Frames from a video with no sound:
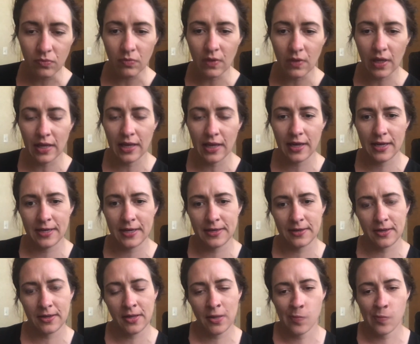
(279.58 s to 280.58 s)

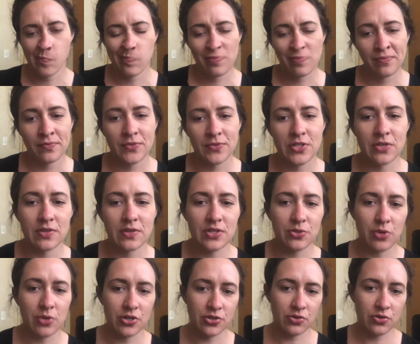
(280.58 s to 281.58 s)
And so this
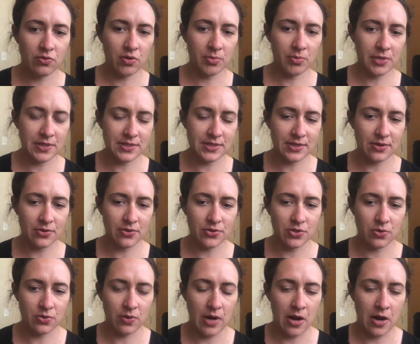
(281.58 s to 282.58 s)
question normally centers
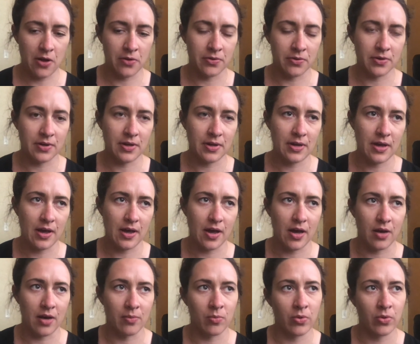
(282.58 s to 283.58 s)
around
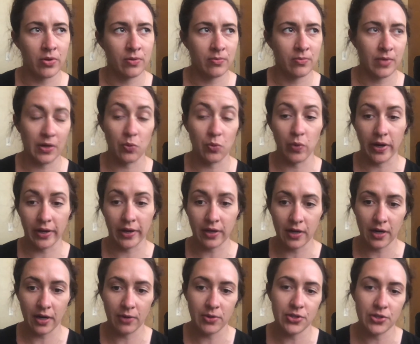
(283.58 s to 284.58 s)
like, when can
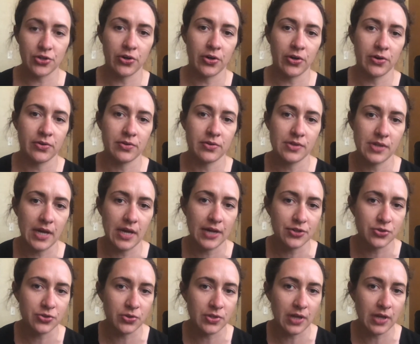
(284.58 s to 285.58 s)
I return to
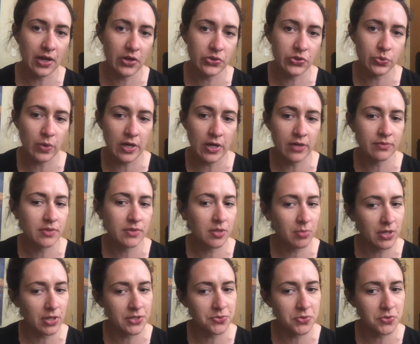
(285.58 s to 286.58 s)
exercise? Well,
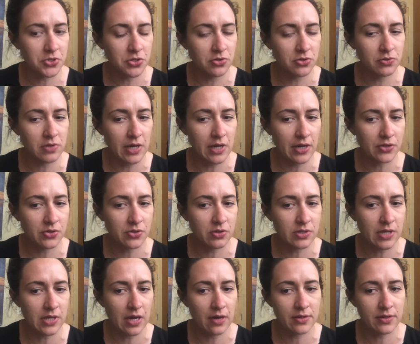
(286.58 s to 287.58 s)
depends what you do to
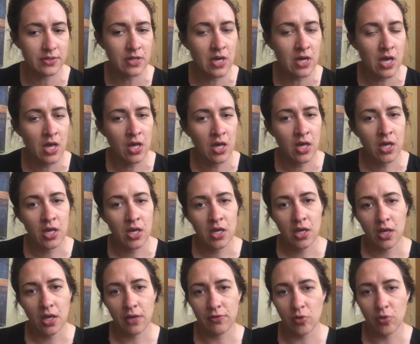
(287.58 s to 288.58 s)
exercise.
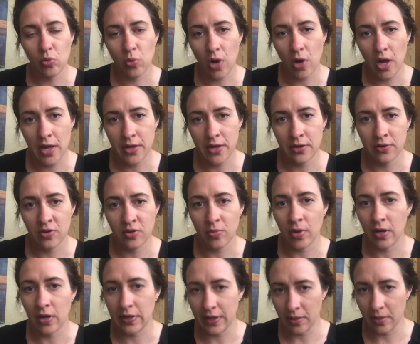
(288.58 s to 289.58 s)
If you run, you're
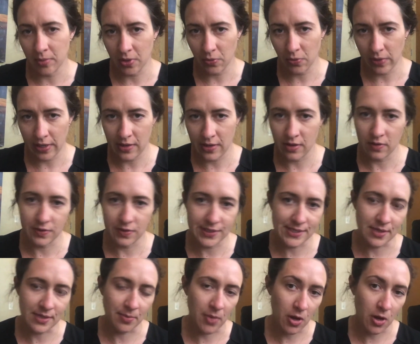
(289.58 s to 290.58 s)
probably going to be waiting at
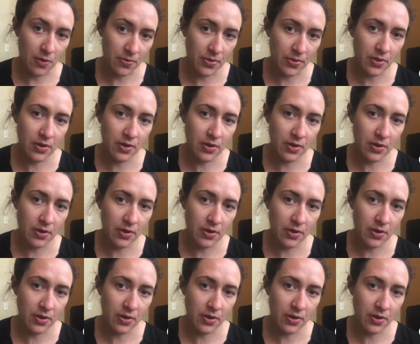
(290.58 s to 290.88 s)
least a month